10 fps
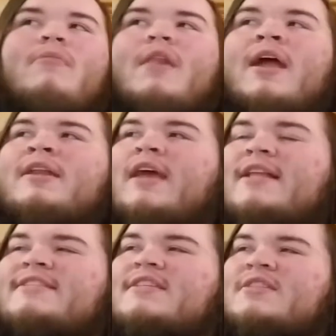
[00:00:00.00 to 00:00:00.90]
And
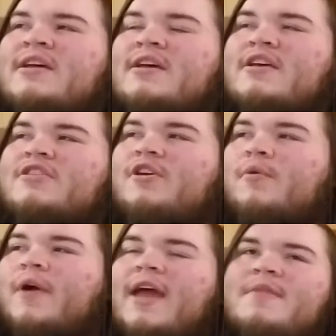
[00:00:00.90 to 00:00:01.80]
it's this,
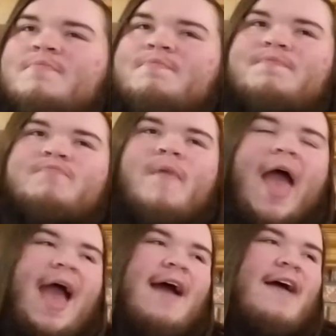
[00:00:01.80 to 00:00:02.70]

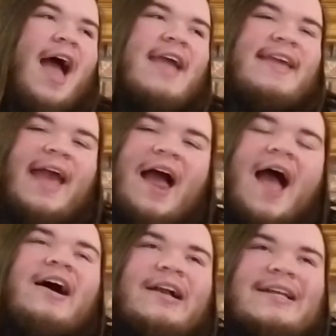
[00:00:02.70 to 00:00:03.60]
I
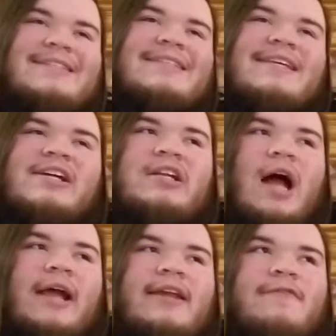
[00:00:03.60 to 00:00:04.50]
honestly could
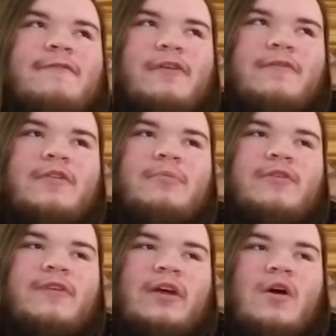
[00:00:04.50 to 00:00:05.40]
not get a feel for the
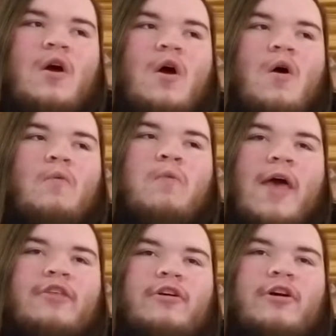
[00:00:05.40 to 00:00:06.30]
movie
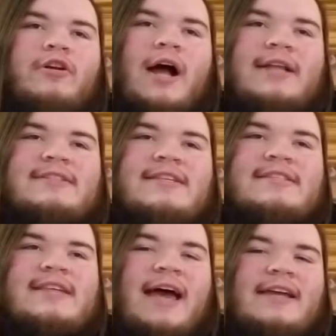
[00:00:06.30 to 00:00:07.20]
whether or not
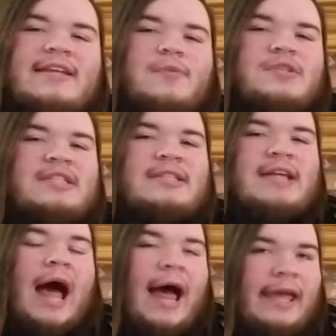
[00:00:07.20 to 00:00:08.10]
society was
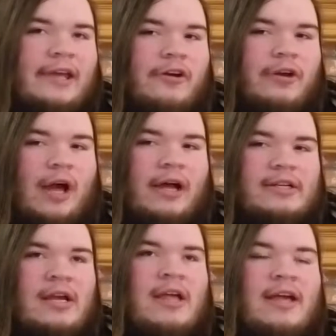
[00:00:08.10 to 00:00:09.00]
dying or
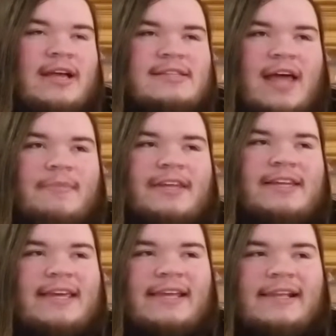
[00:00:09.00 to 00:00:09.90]
not. Because,
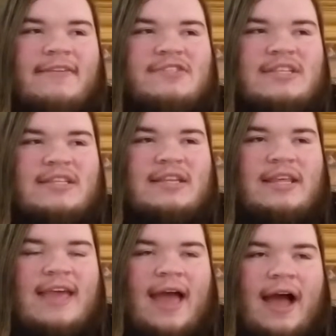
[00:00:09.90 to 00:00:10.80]
he lives in
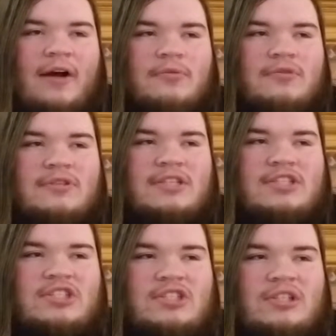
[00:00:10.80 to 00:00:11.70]
the
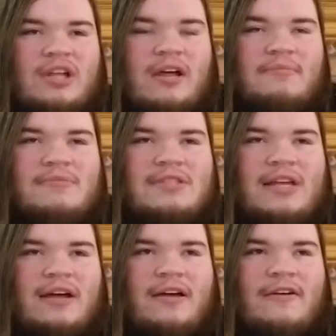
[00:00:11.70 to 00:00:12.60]
slums
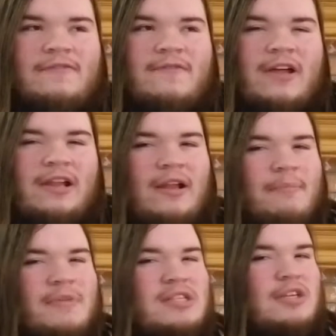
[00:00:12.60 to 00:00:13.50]
of
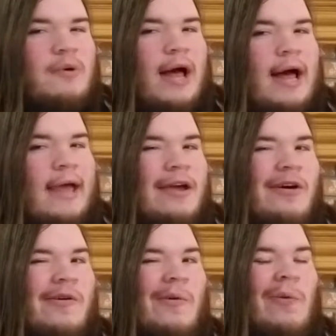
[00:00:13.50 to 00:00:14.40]
Columbus,
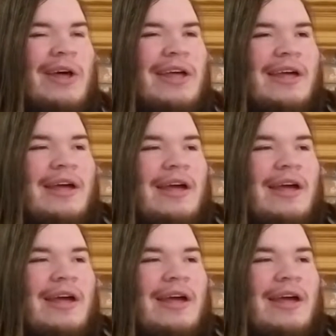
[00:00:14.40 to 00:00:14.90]
Ohio,